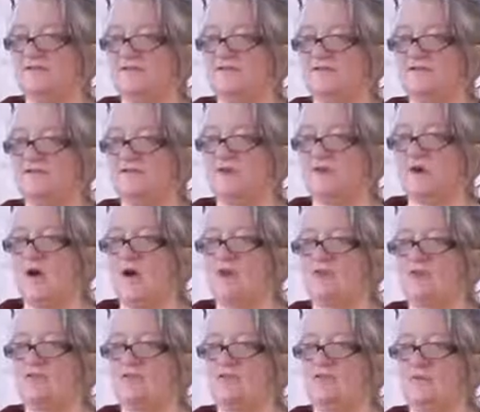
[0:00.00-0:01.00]
draw
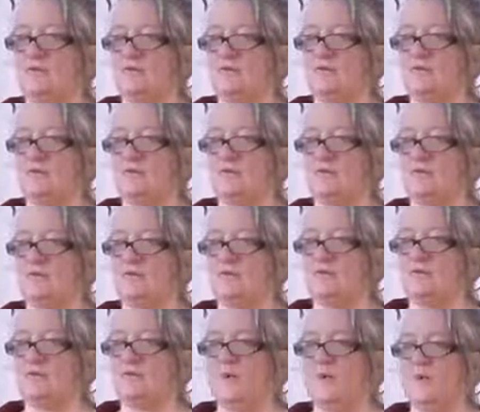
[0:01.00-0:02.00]
its own
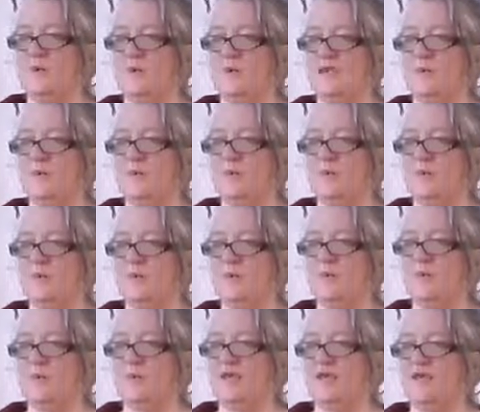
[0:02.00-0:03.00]
way
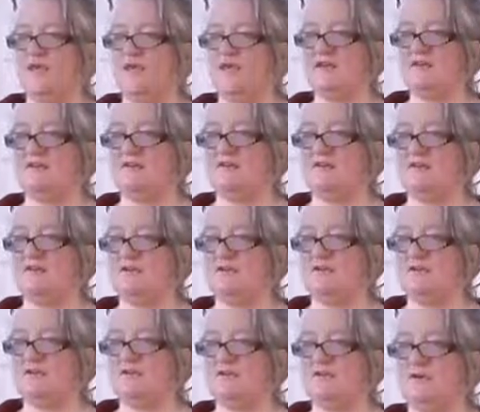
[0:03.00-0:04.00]
into your
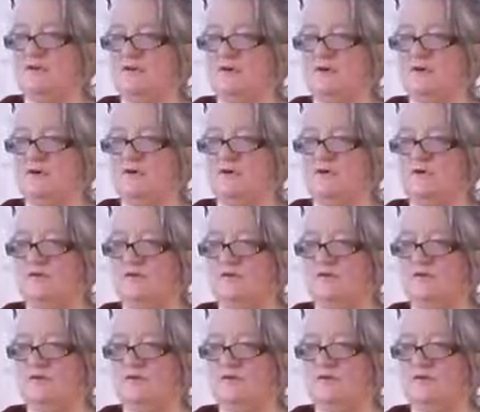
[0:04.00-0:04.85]
underworld,